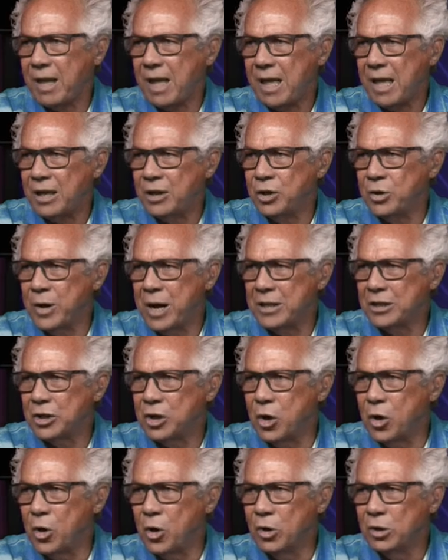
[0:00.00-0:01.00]
You had the
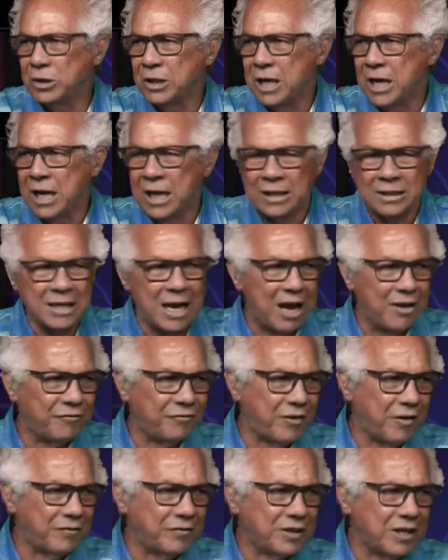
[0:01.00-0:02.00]
gold down
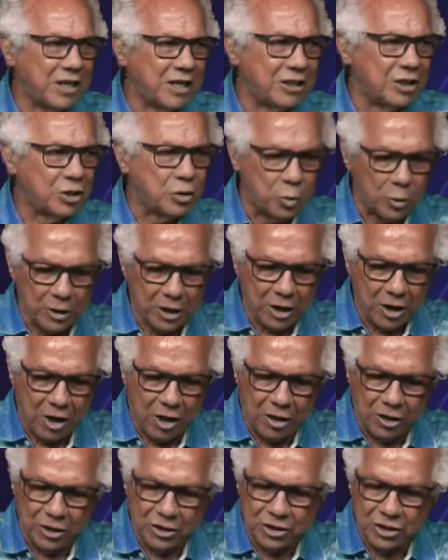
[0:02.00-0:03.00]
fifteen dollars to twenty
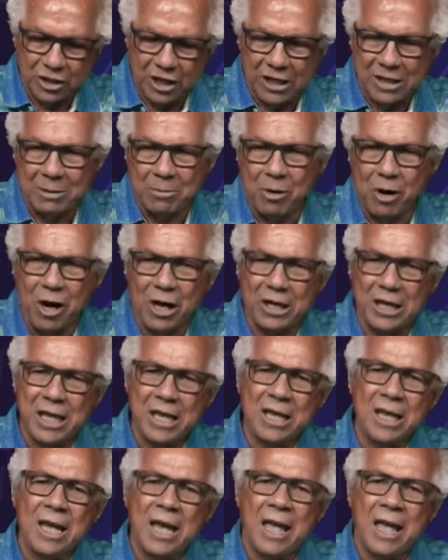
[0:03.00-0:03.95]
dollars in the morning.